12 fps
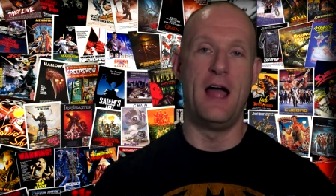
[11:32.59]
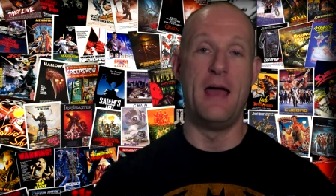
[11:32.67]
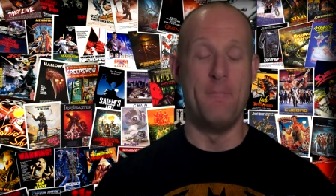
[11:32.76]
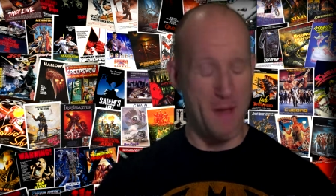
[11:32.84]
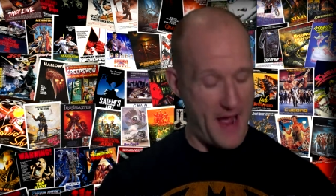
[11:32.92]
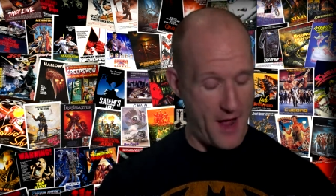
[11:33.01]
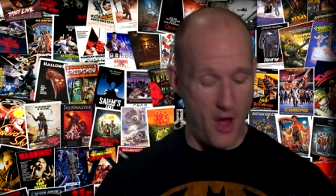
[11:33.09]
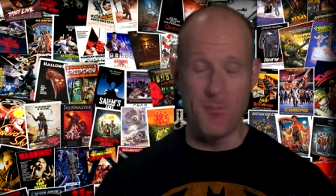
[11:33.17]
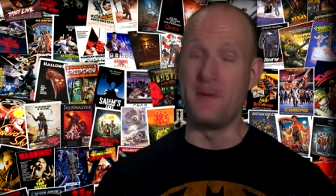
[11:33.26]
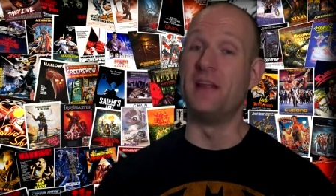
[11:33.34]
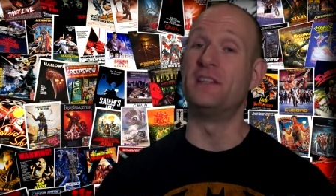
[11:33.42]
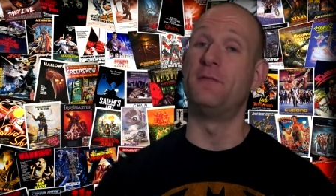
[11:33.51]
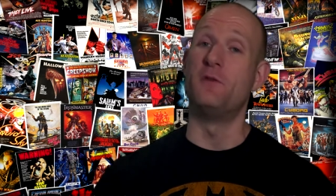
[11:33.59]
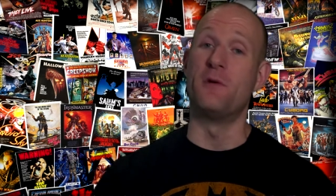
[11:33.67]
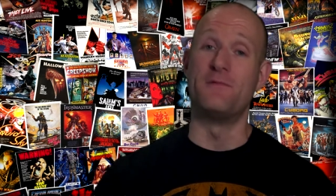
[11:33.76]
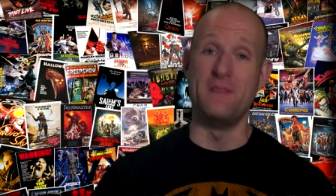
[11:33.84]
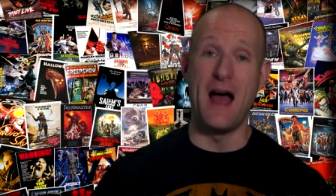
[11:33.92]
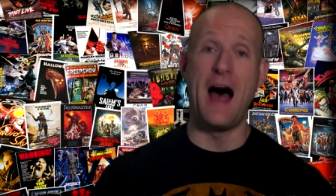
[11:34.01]
And by all means, if
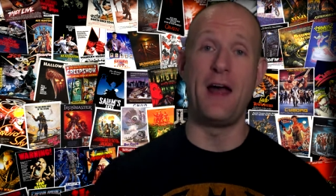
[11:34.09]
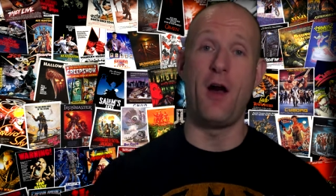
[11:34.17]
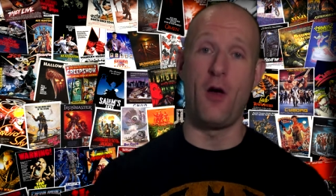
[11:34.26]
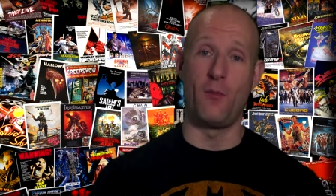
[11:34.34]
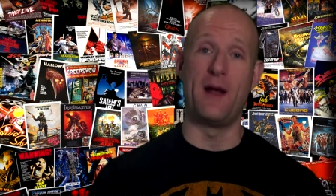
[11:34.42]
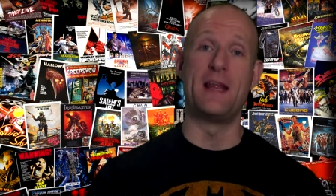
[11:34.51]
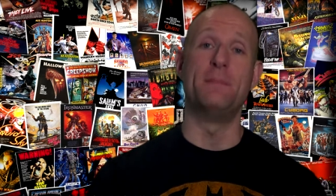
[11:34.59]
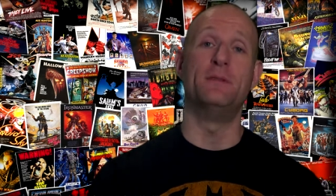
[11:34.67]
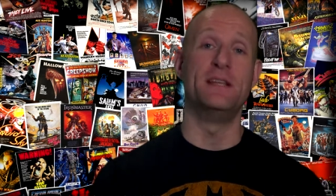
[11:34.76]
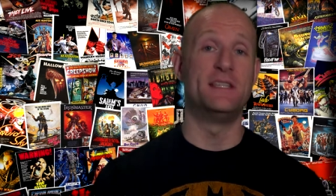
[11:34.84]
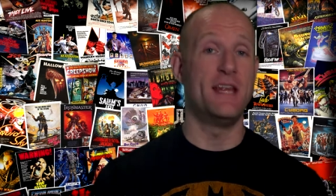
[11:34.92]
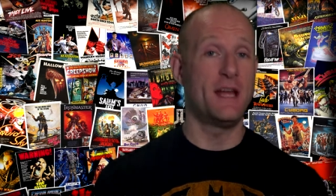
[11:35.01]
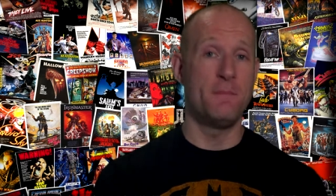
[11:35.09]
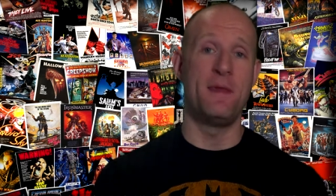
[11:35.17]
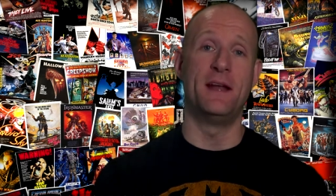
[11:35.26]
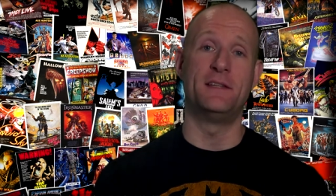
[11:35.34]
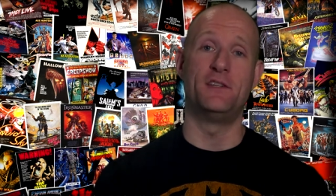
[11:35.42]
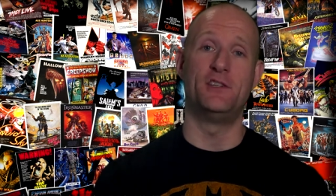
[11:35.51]
you have not already, please take a
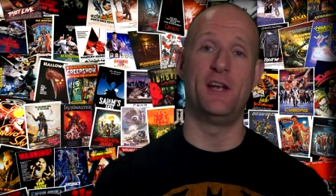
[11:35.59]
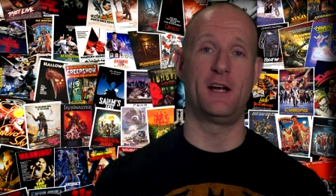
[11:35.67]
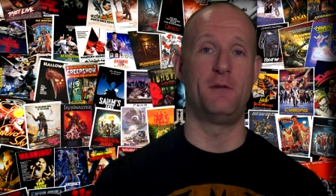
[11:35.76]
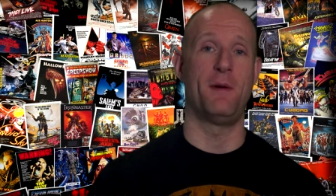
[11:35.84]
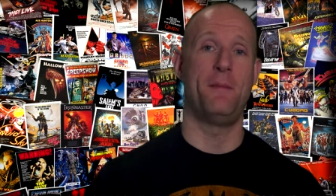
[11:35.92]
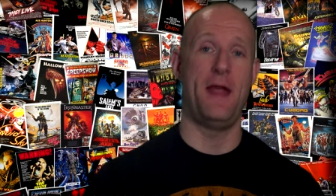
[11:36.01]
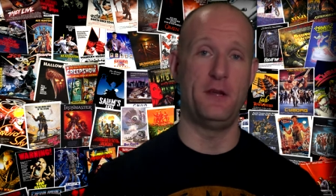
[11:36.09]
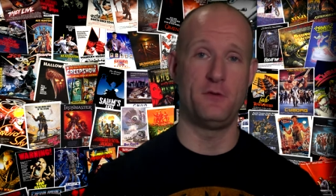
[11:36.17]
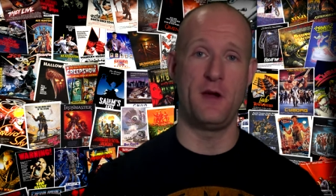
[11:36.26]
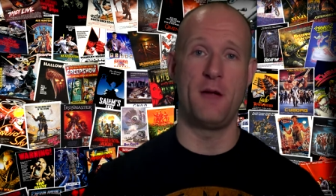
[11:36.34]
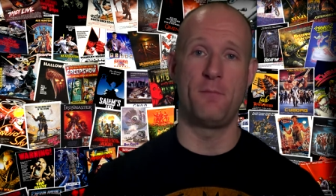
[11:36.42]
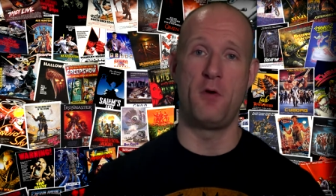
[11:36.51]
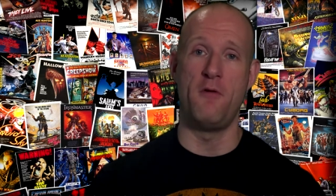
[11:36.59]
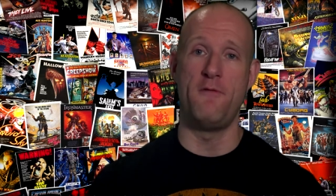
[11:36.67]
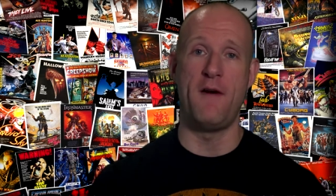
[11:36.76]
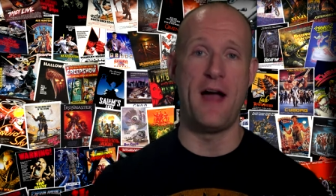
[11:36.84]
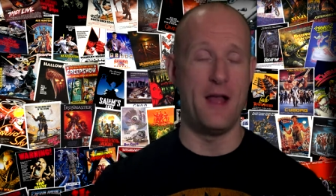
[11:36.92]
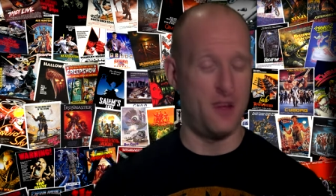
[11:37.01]
minute to check out my Patreon
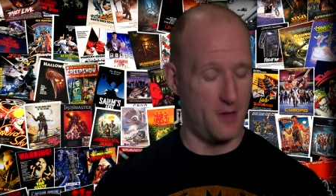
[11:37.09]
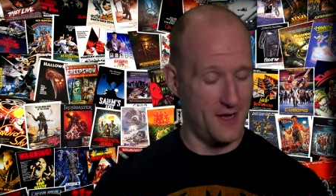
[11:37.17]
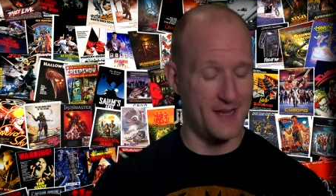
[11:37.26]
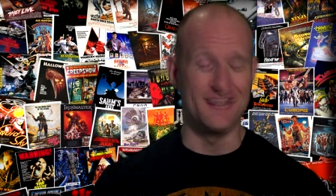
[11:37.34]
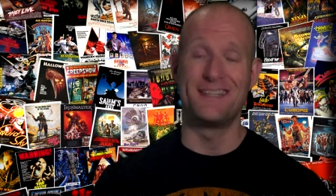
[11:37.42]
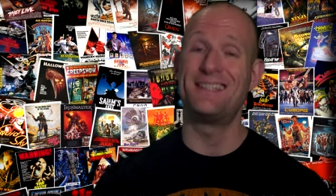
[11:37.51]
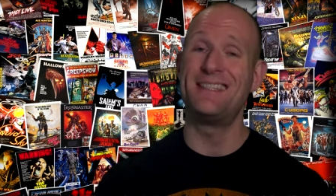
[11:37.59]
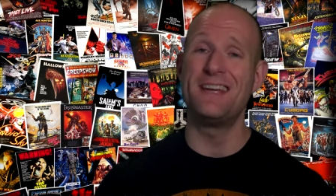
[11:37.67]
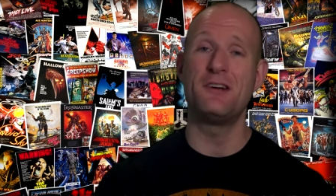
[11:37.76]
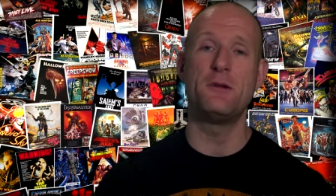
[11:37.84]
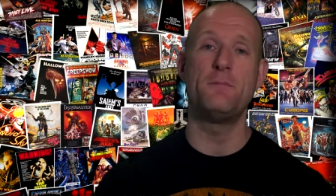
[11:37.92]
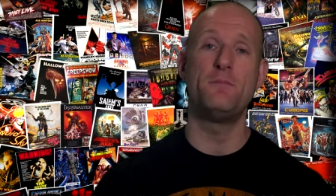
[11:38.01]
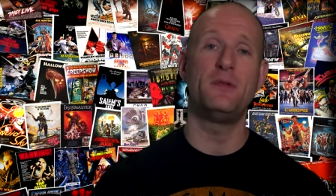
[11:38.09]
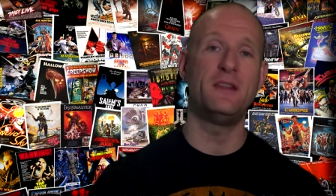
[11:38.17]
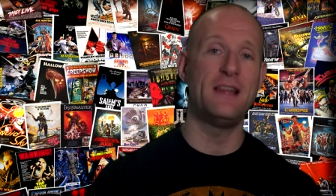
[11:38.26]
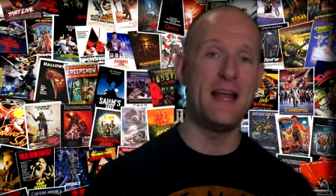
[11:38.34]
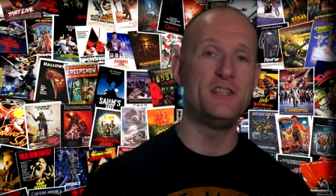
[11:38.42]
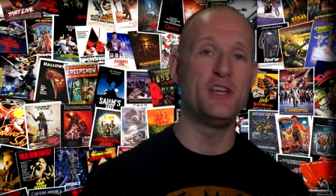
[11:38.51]
profile. Consider
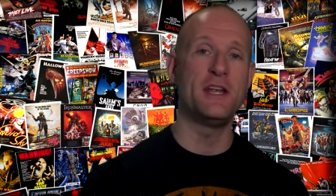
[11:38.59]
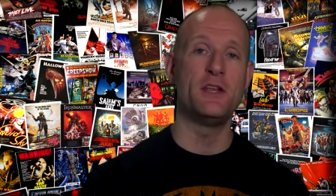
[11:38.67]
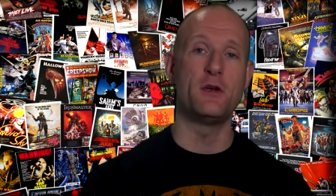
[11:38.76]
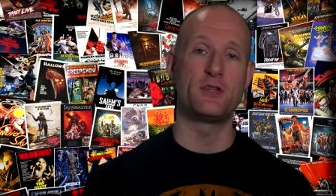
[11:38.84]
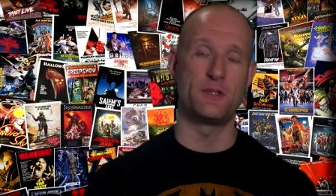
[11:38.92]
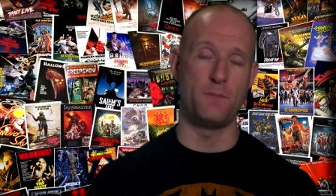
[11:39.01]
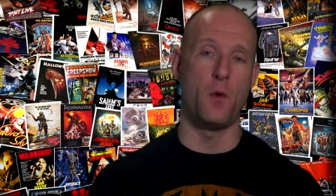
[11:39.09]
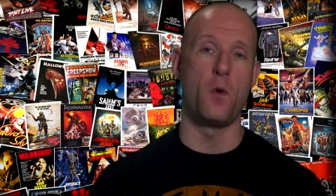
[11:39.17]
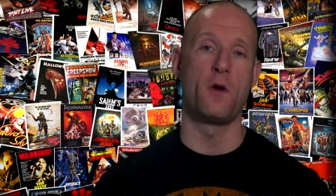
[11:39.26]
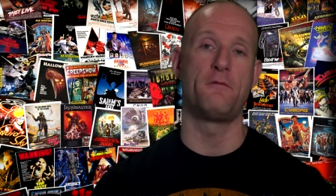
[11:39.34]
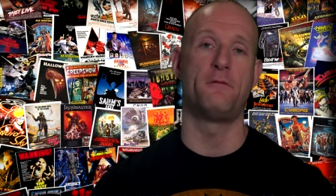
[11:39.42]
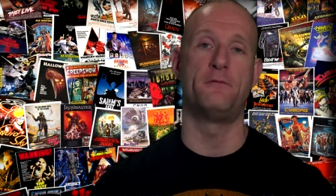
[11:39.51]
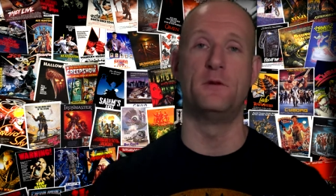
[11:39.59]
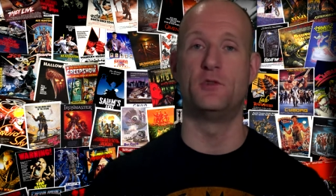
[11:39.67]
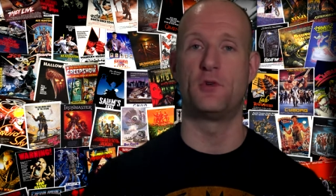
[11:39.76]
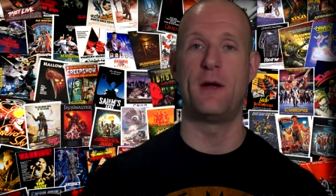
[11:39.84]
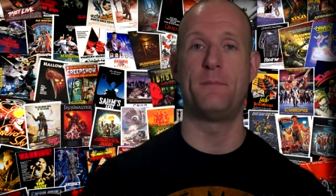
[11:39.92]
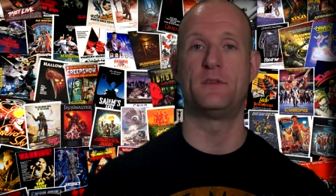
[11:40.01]
pledging your support for
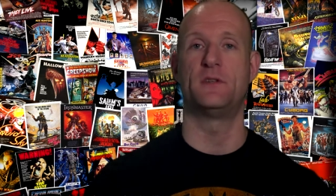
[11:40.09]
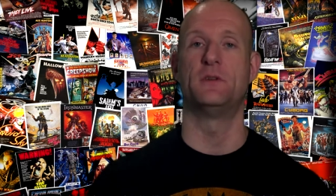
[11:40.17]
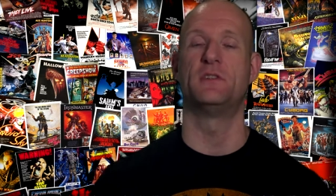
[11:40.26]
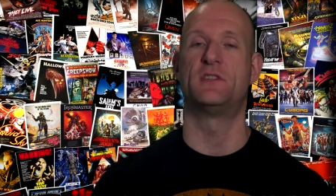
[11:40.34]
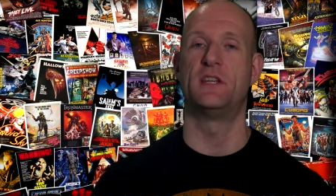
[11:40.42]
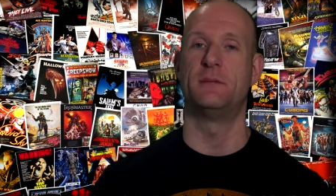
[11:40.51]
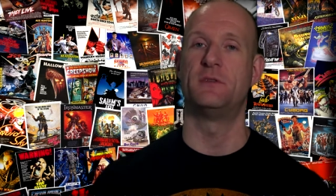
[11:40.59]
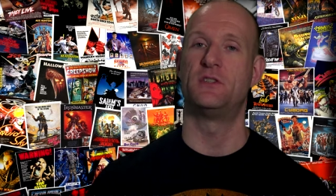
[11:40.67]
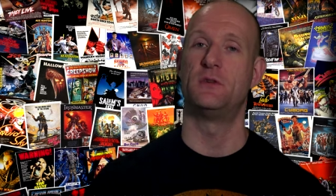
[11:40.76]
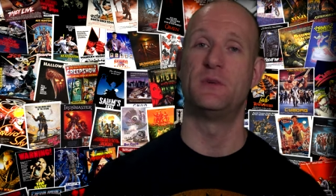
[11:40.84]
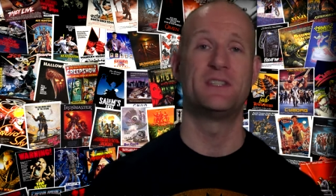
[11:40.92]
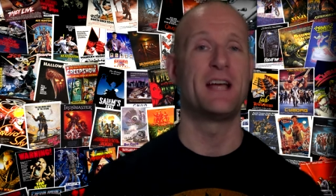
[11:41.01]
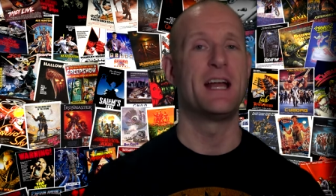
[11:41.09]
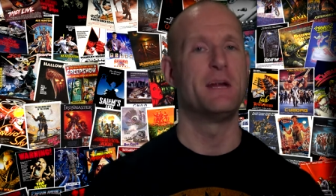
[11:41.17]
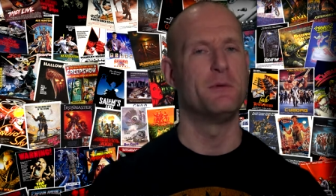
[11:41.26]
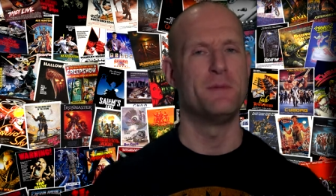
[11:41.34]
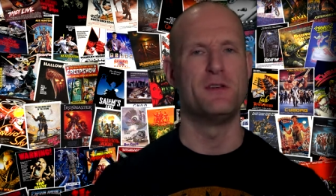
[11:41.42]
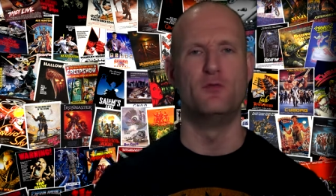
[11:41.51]
future episodes of Cinema Suicide. It
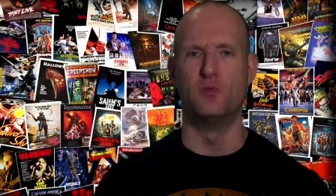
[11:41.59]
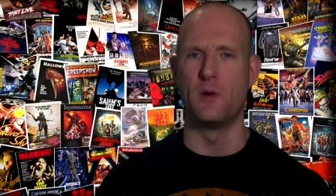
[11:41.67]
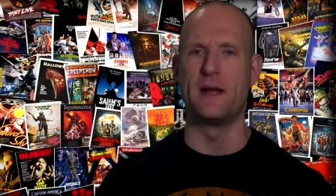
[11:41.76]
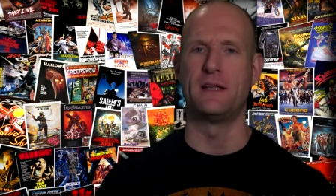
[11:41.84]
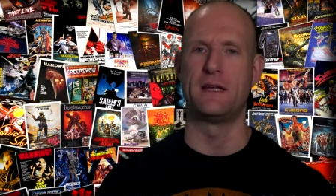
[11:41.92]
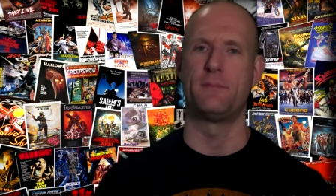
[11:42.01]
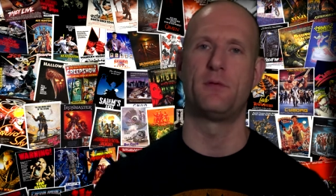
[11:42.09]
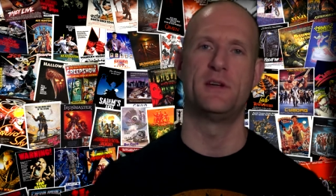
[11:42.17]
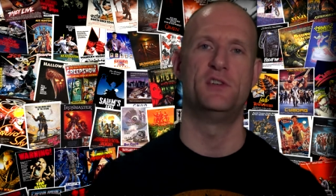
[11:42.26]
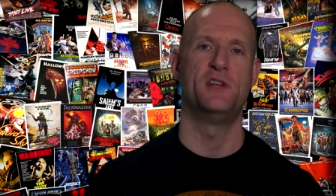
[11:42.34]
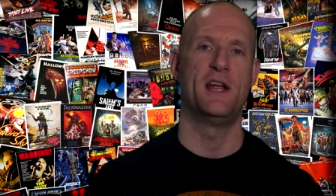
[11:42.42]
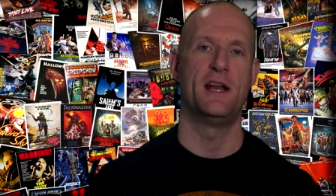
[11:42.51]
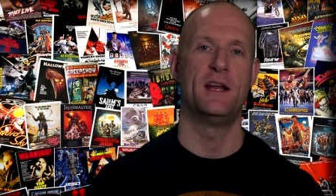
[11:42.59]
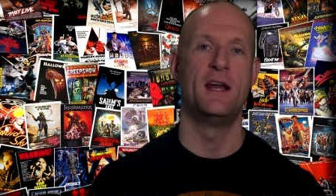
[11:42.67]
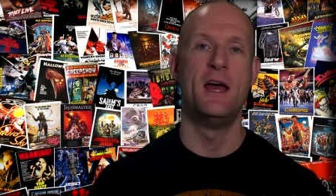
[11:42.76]
would be greatly appreciated.